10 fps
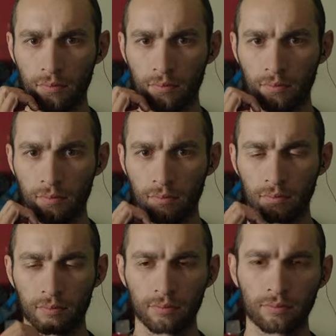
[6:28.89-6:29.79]

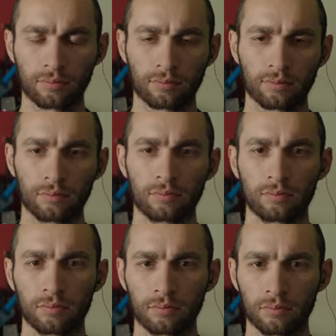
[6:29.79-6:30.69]

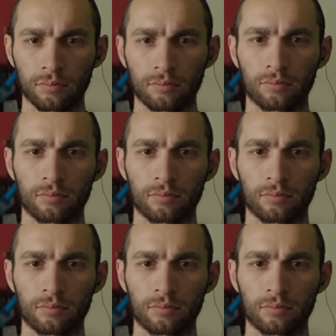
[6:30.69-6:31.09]
This person isn't speaking.